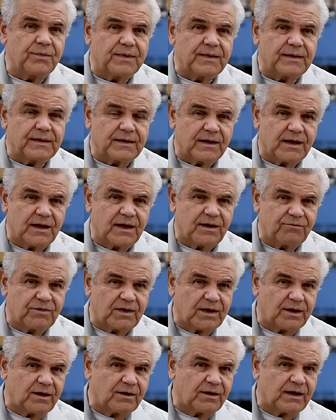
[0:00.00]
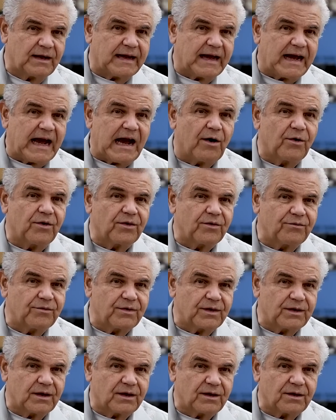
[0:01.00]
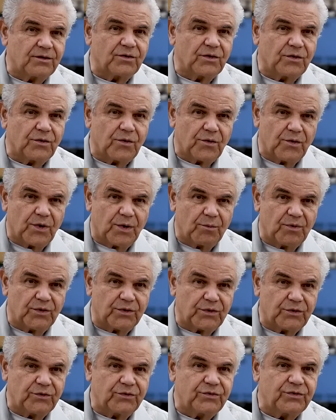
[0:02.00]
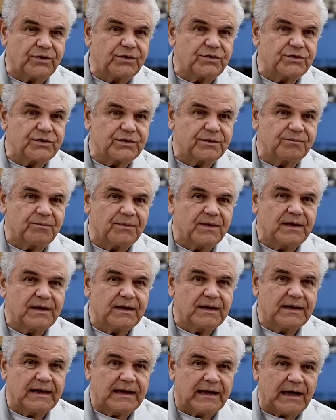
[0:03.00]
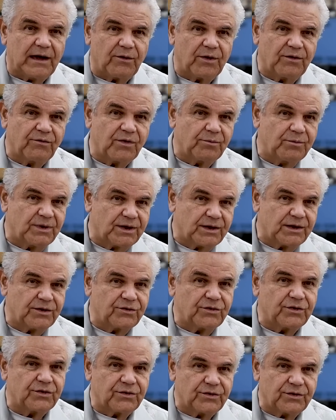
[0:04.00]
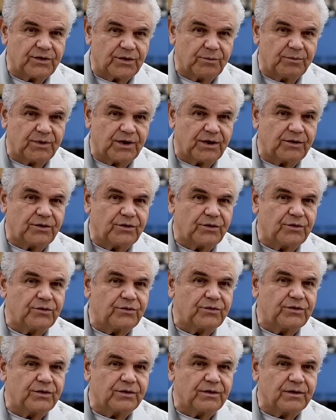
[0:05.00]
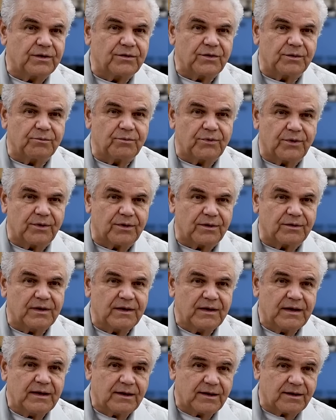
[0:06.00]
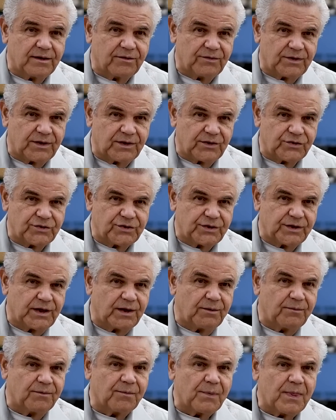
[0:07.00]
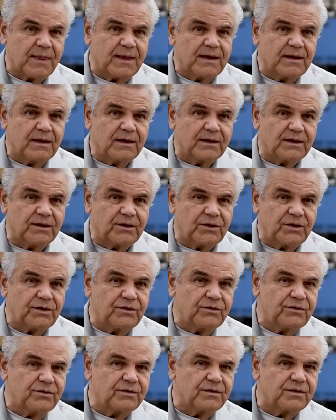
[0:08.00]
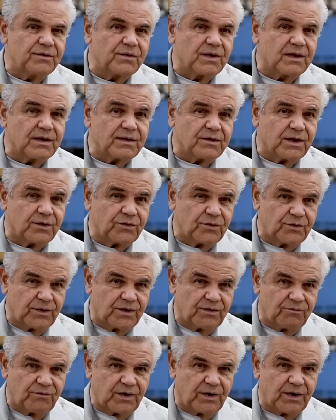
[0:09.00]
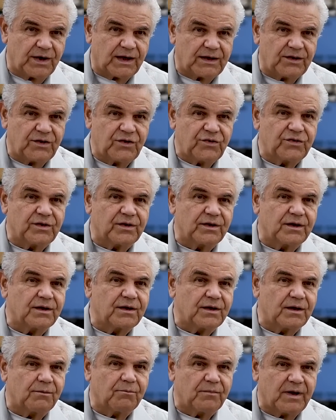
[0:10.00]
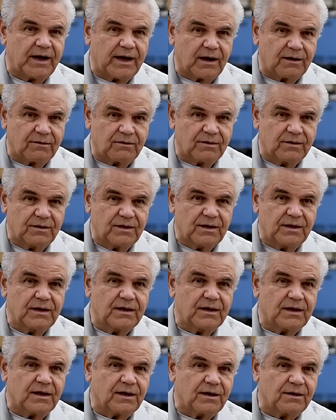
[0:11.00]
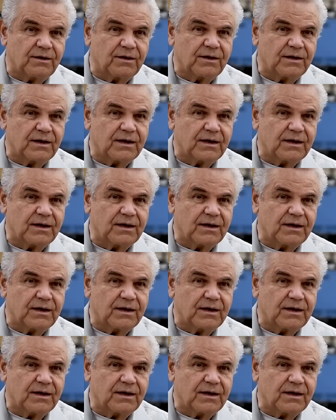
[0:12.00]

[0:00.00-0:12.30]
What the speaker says: they have taken it out of the normal usage. However, because it's still being used in support of the NGA needs, it could very easily come back in